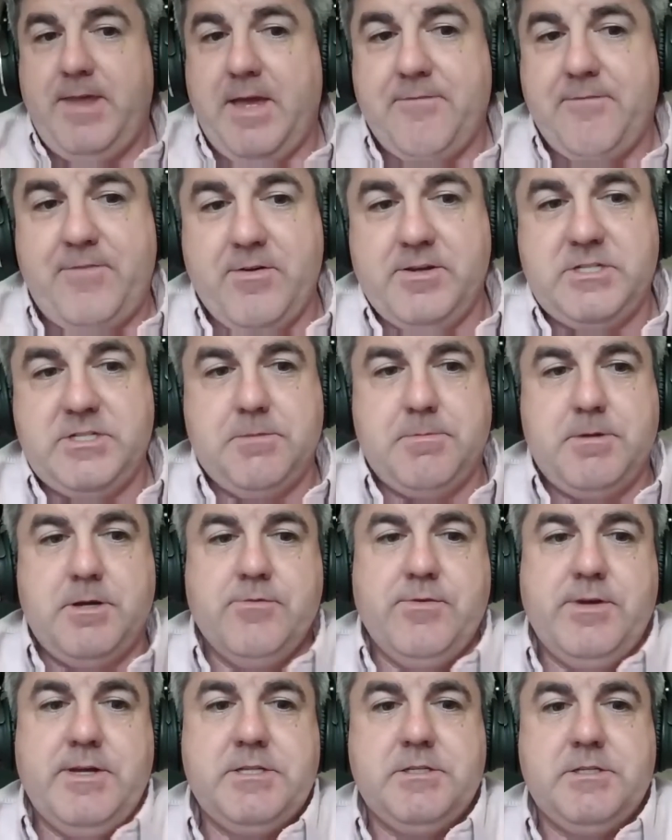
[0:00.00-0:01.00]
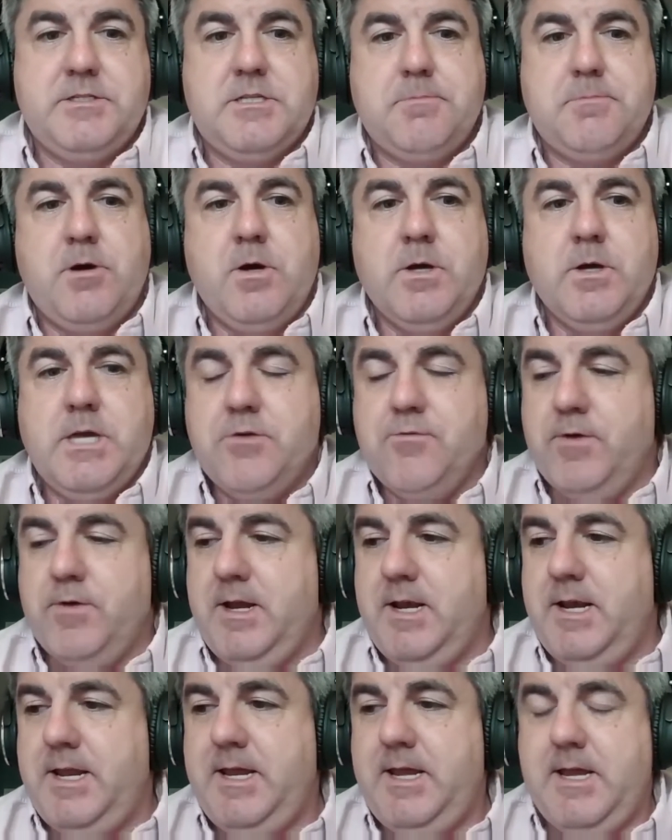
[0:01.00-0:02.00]
very similar reasons to Margit,
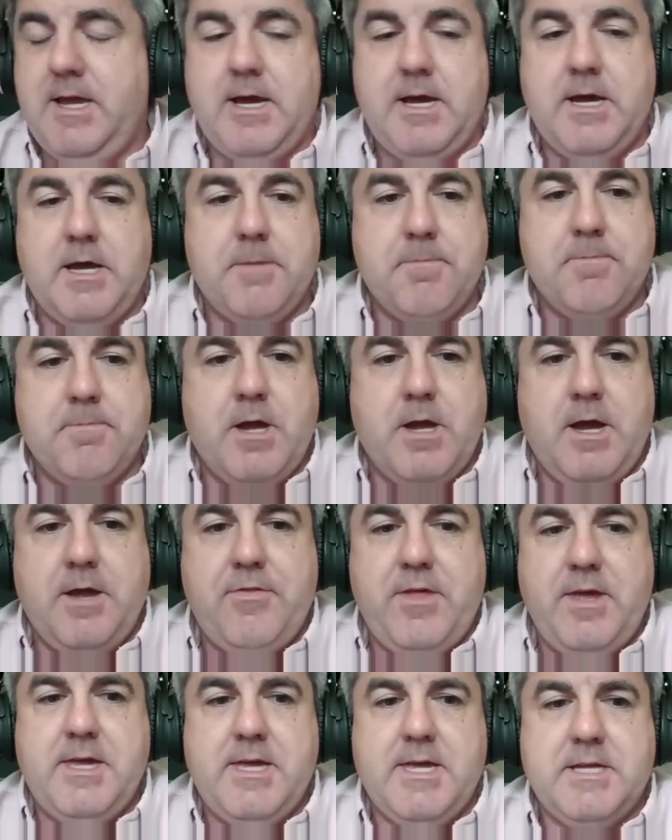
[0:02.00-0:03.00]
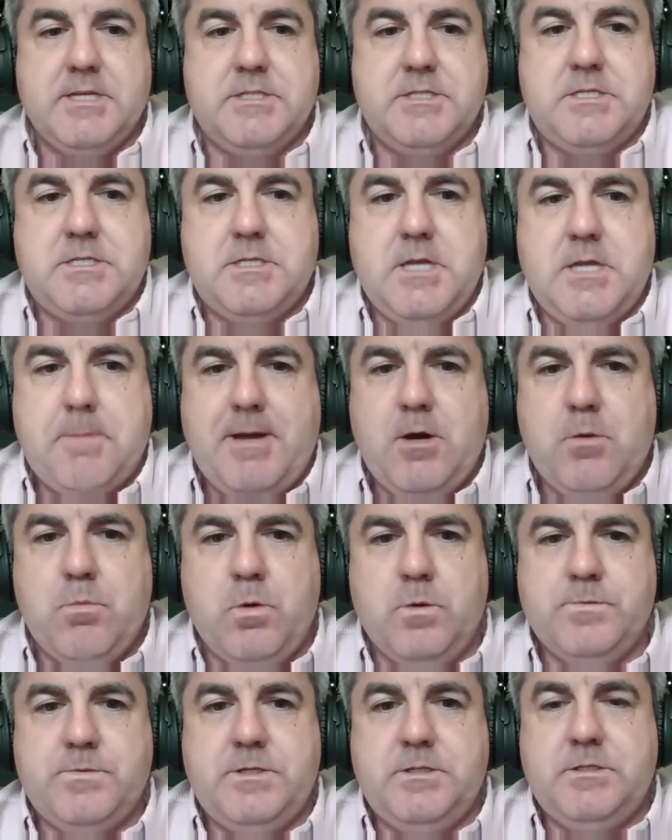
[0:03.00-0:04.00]
really. I think it's about
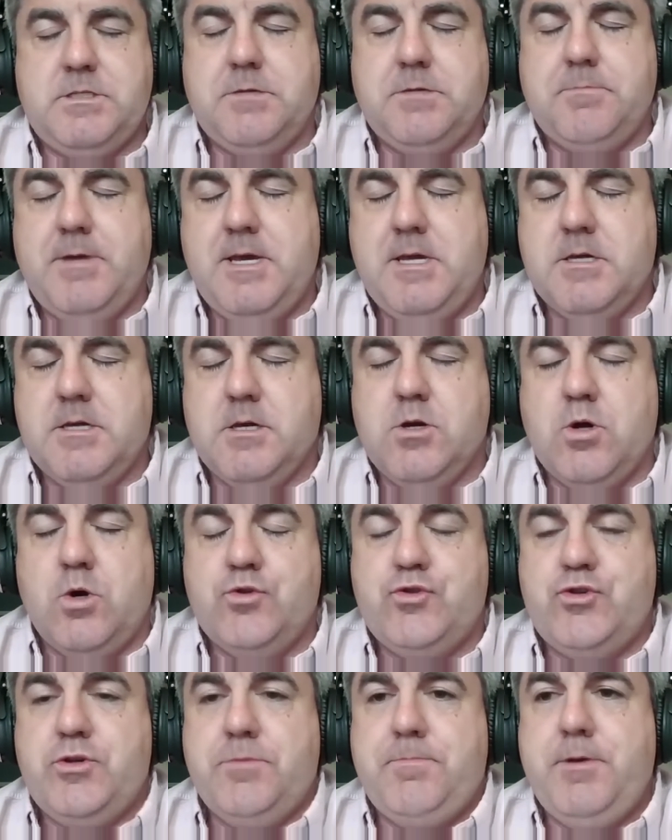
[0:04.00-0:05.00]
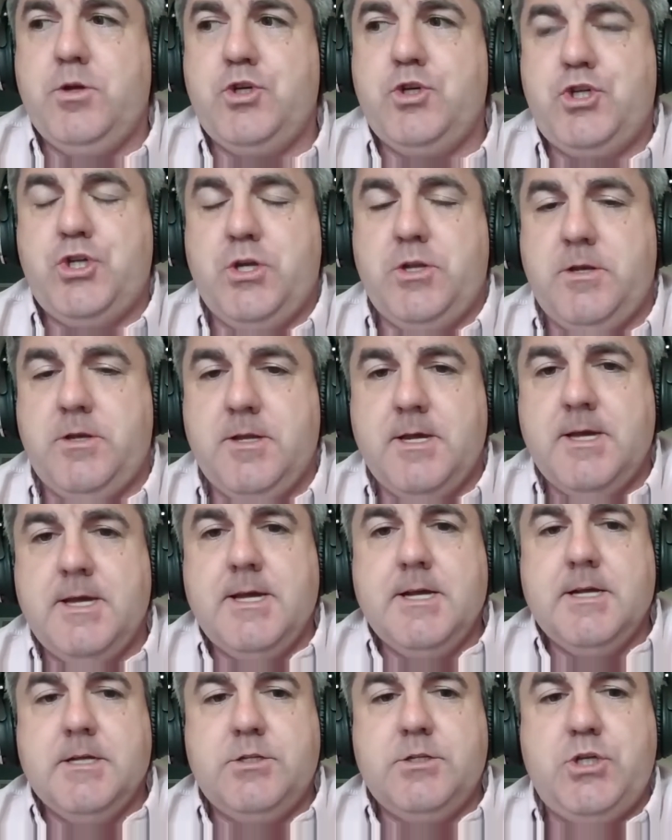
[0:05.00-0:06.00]
wanting to make a contribution
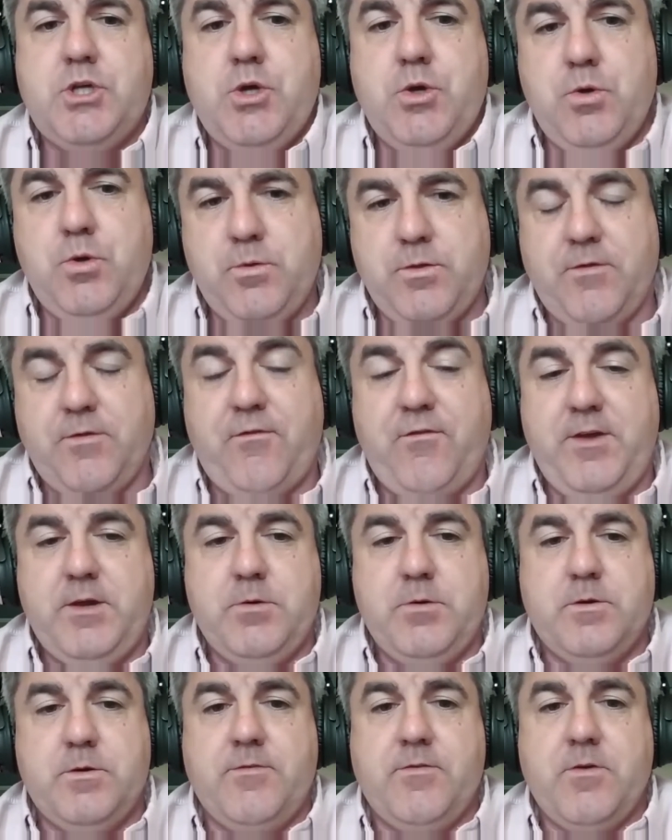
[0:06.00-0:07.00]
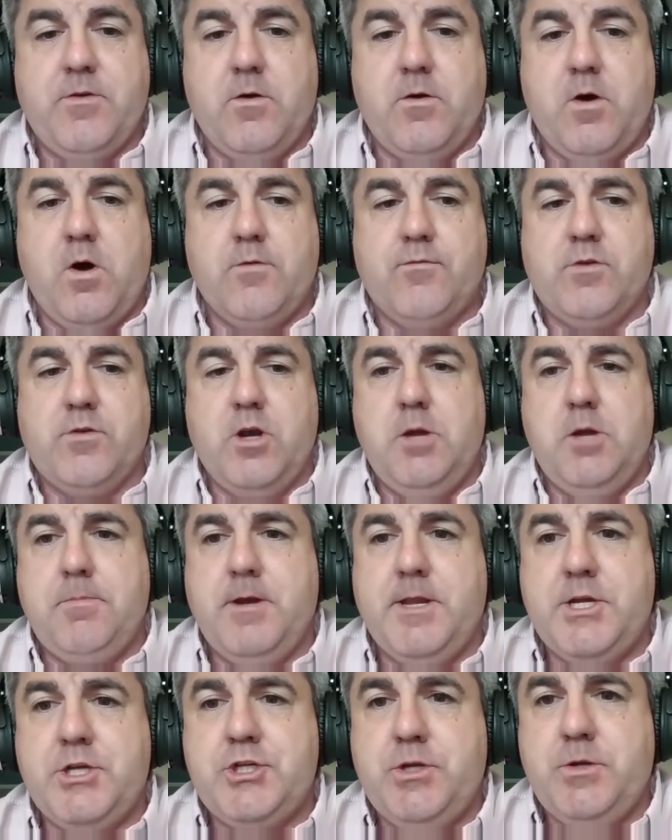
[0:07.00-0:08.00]
to the field of
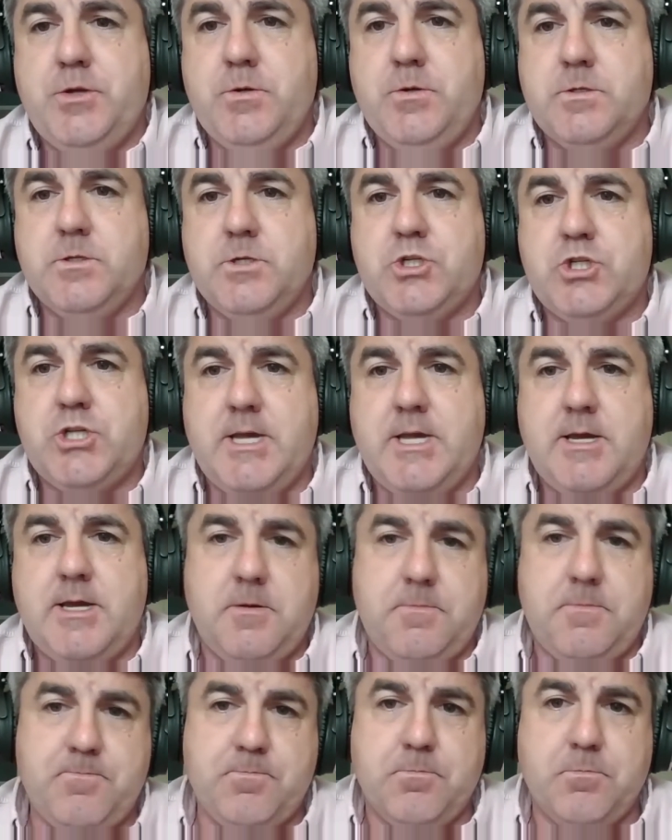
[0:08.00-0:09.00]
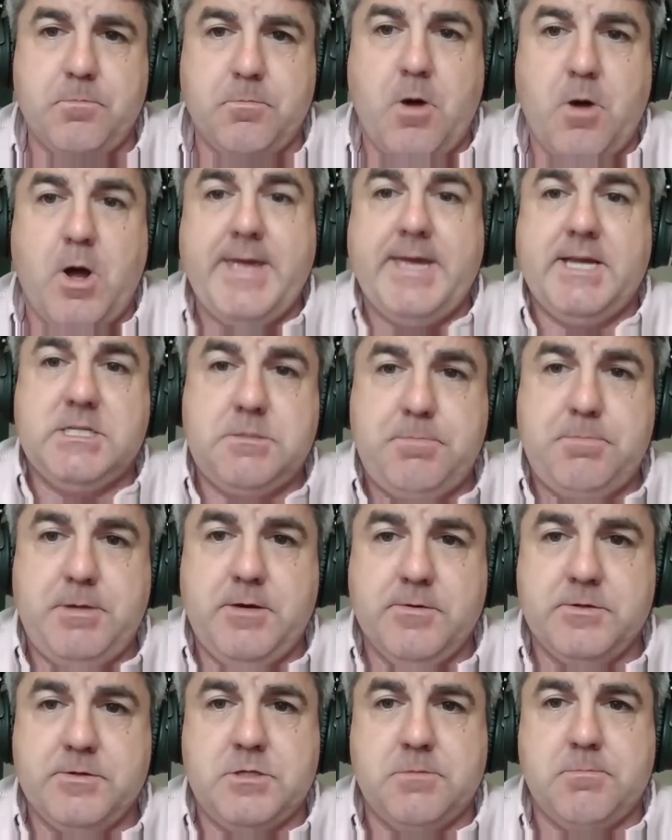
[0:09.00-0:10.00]
global issues and share my
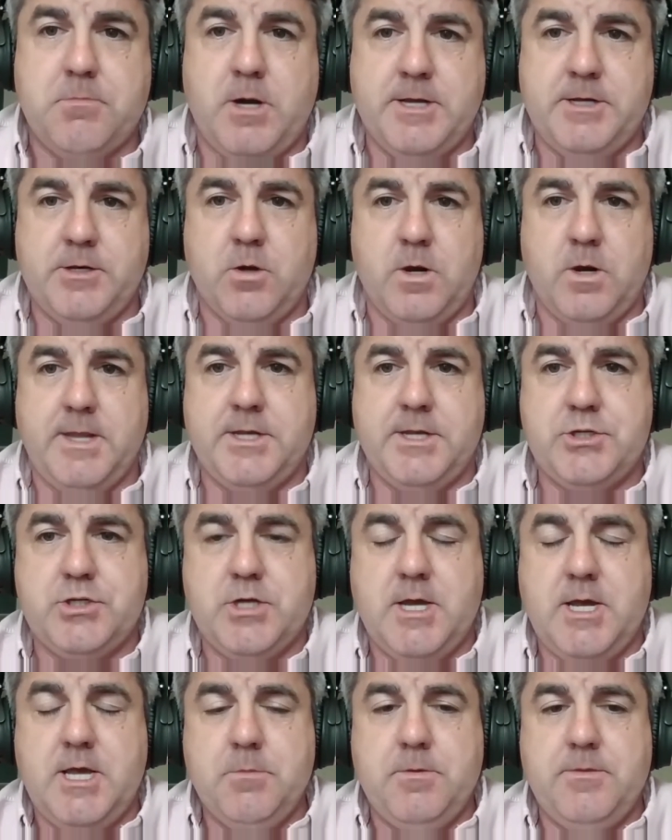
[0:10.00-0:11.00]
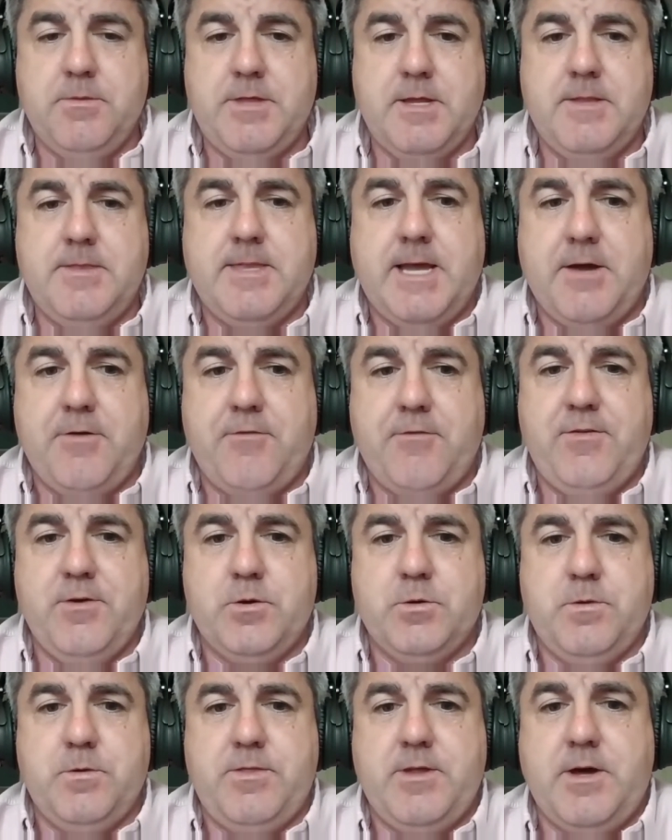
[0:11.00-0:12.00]
experience and my knowledge within that
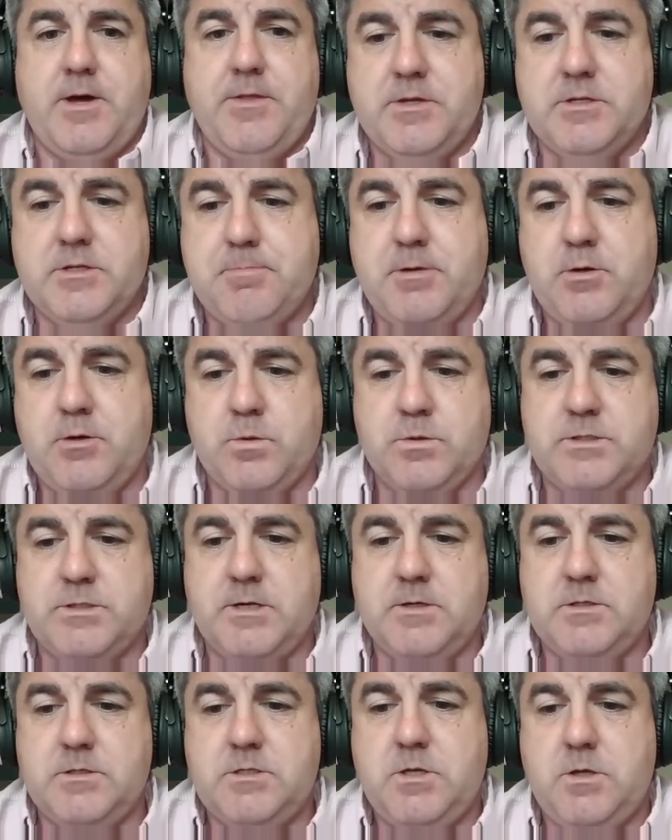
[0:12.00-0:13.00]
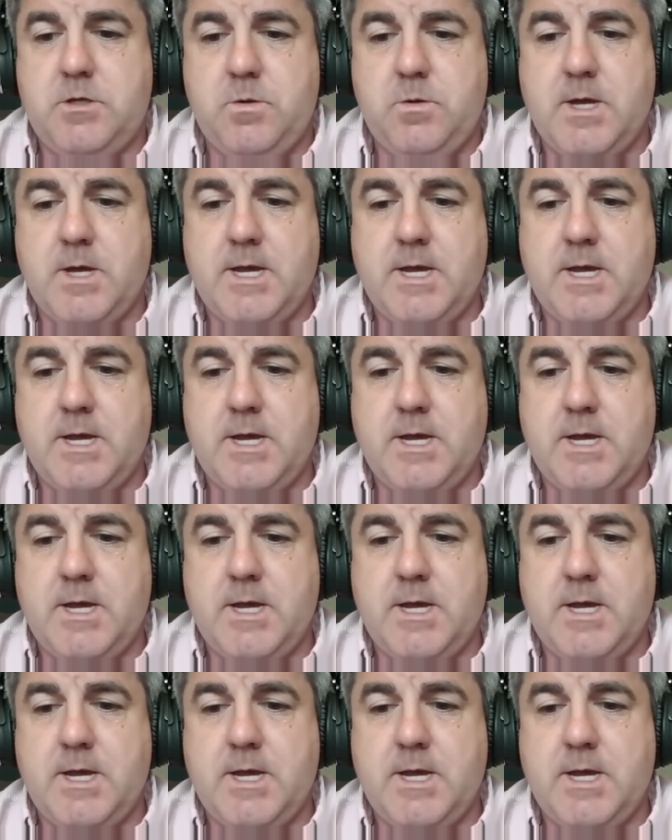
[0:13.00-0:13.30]
field with others, but also to